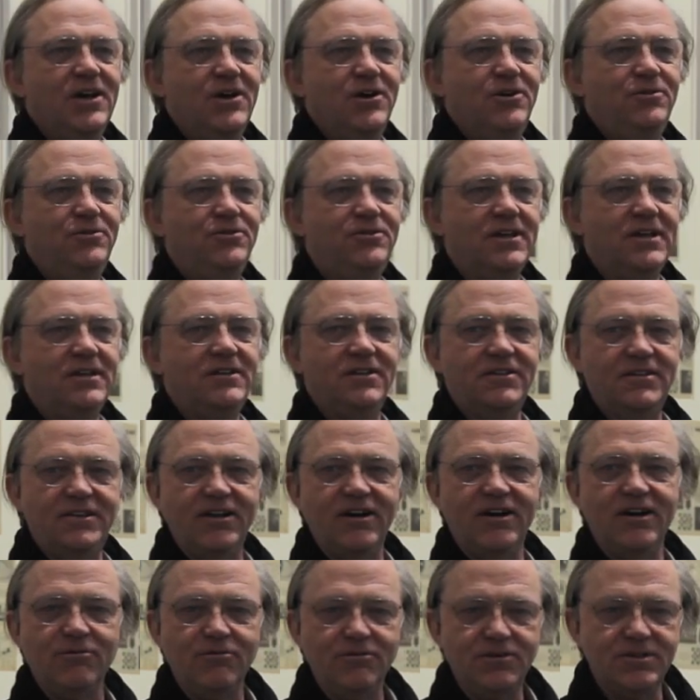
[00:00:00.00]
who think that the
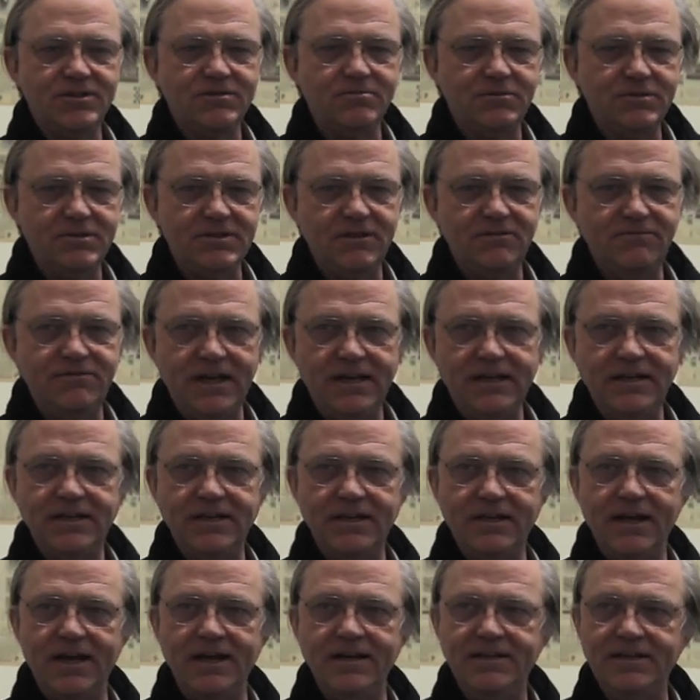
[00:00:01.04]
art world was invented
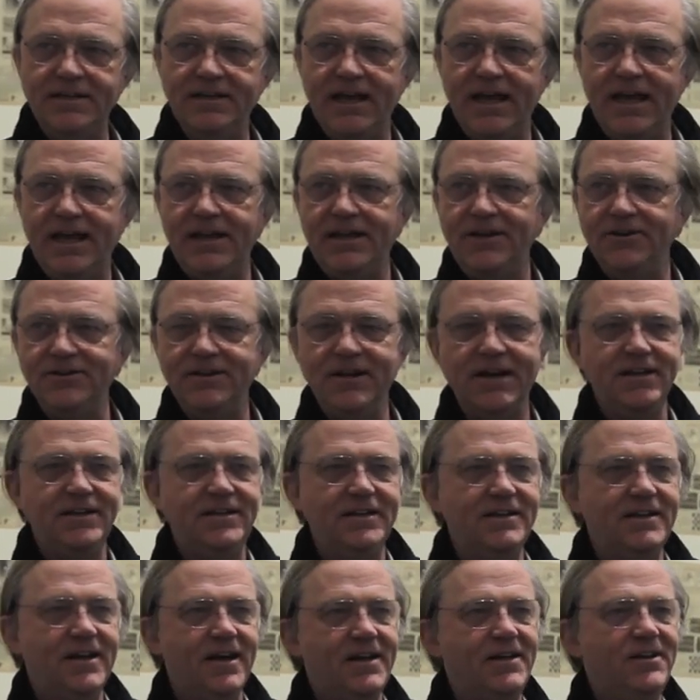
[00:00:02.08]
in 1980 or
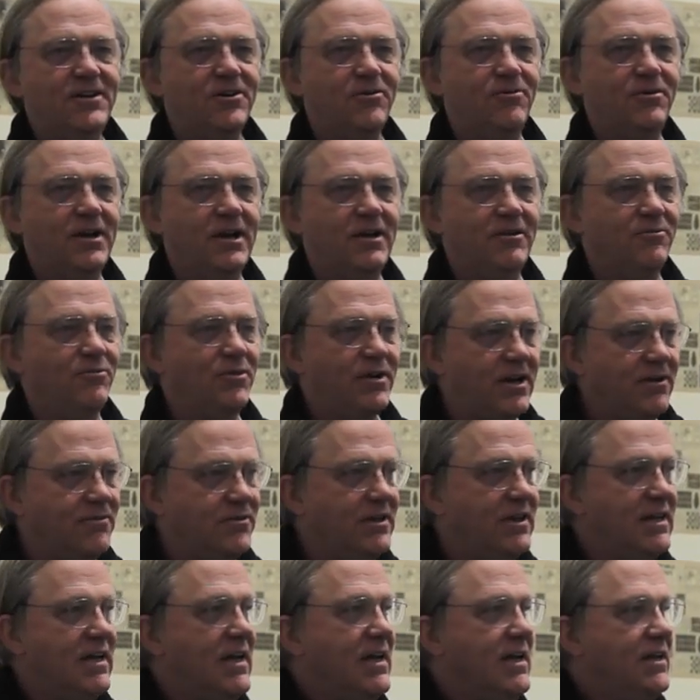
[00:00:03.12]
1990 or whatever,